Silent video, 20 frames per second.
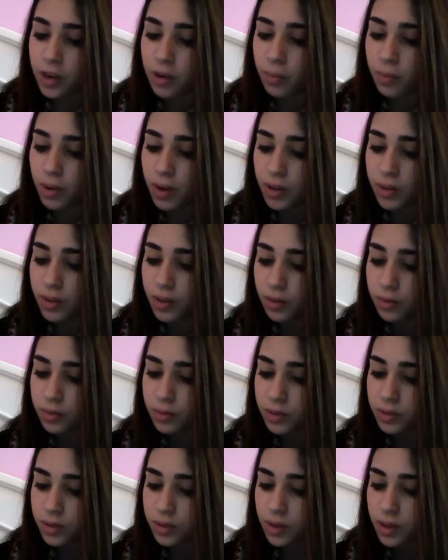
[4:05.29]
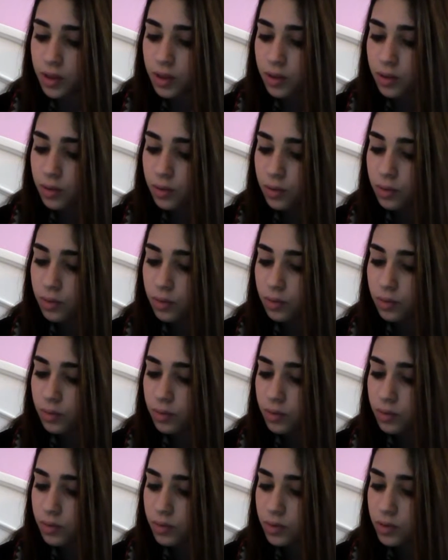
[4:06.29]
What those who
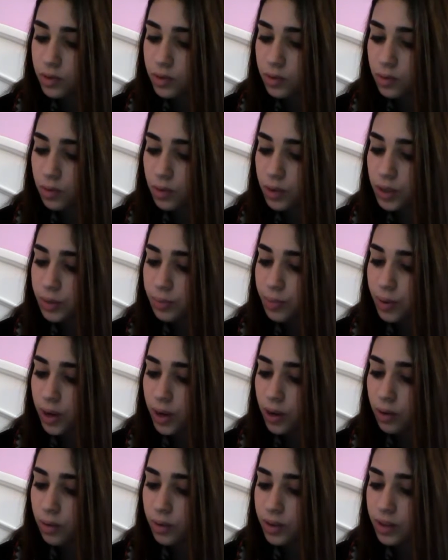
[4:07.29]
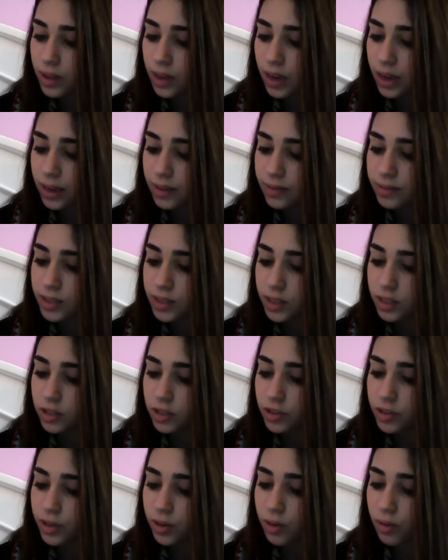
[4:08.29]
scorned Poe in the half
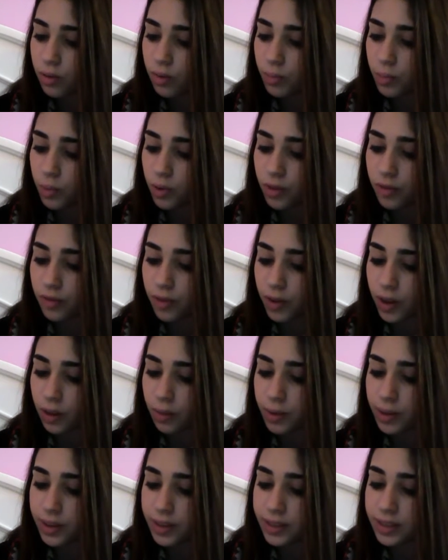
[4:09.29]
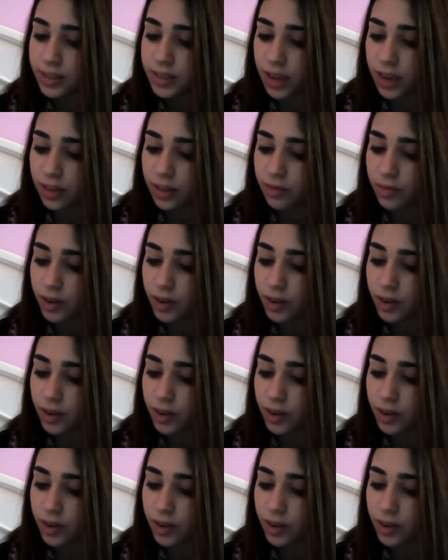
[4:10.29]
century or more following his death,